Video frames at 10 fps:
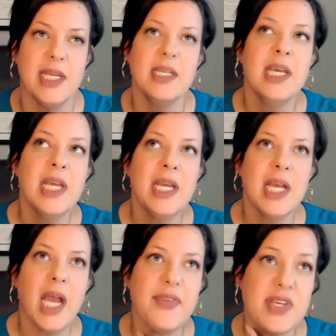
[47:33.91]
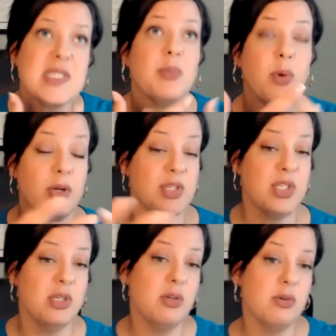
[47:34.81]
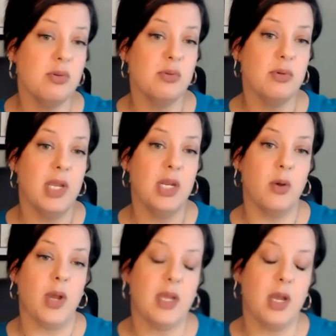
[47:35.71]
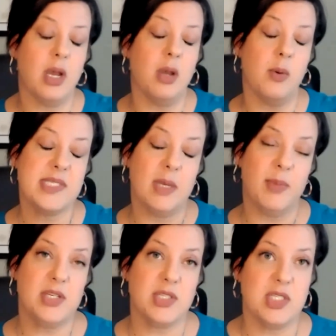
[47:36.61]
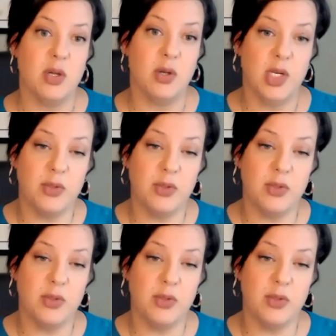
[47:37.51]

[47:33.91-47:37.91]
And I think it's important too, I always let patients know,